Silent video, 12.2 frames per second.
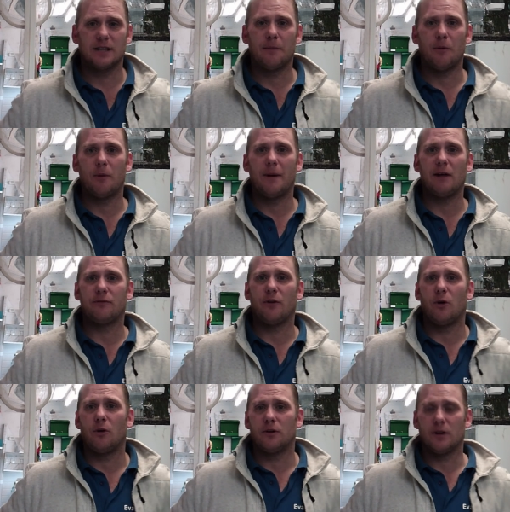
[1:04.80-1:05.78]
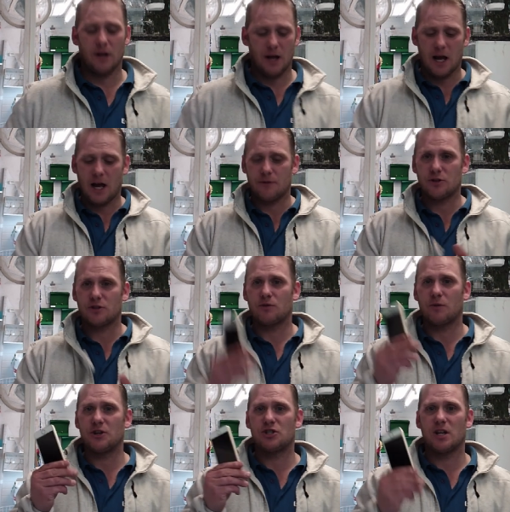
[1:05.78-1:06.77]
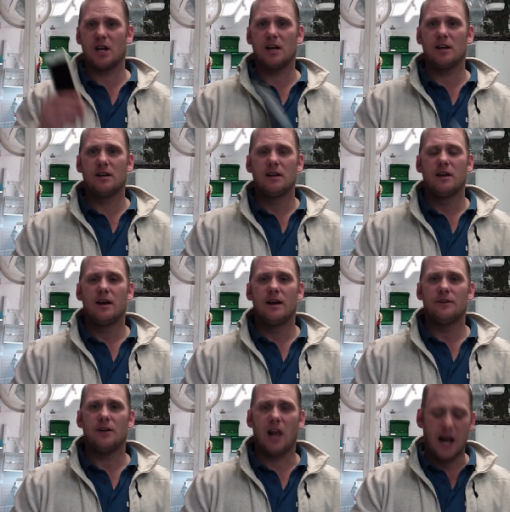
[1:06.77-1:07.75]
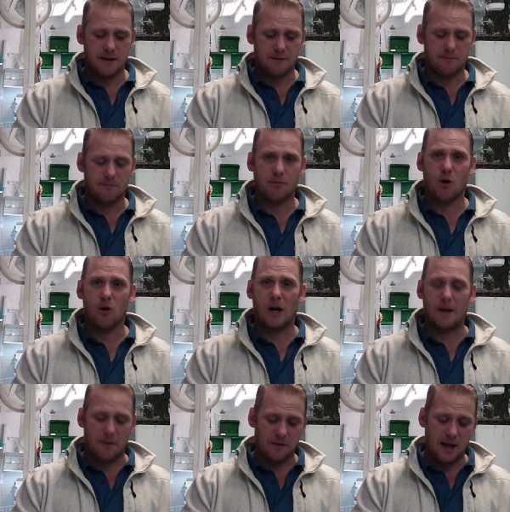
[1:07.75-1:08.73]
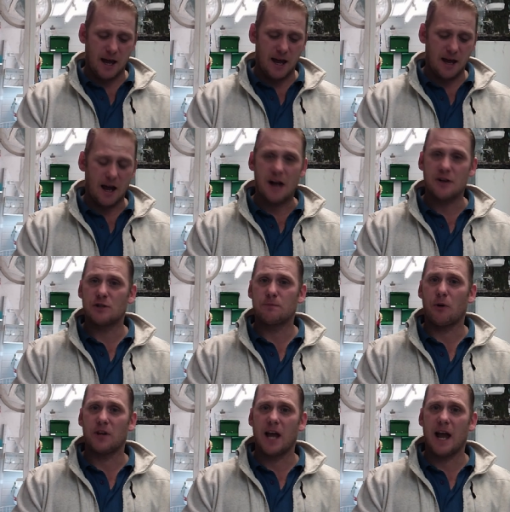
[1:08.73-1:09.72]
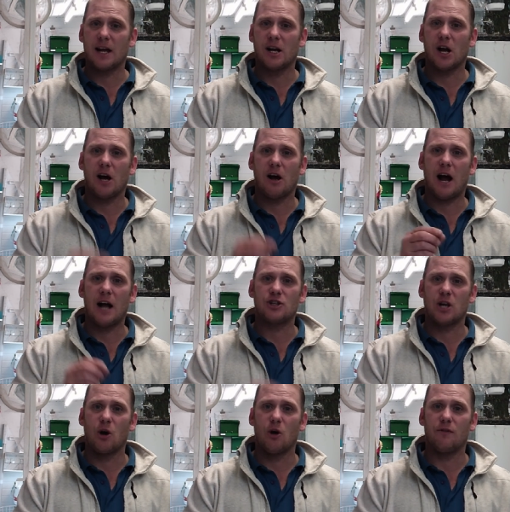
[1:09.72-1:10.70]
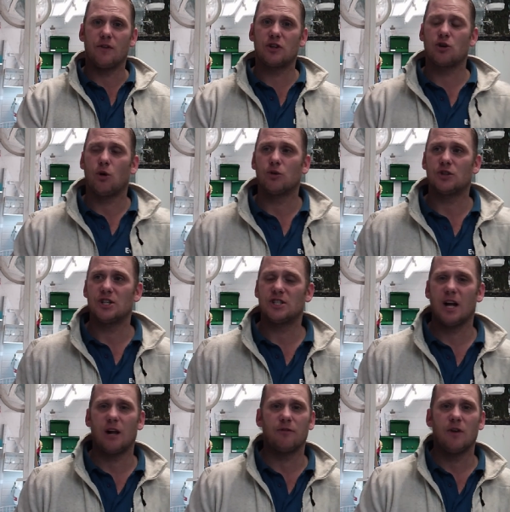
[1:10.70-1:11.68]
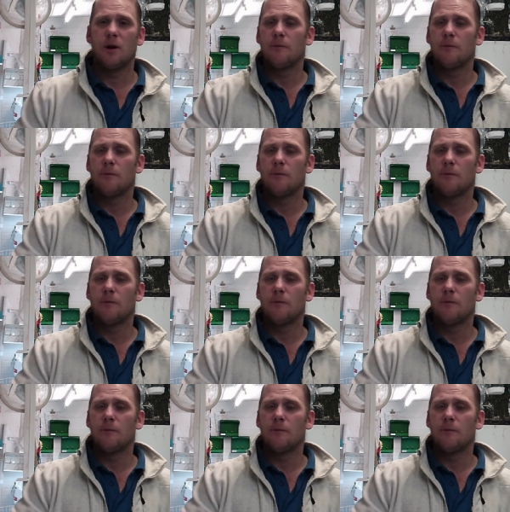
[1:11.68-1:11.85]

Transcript: a mobile phone. Uh, just switch the, the light program on there and just put the egg actually over the torch itself.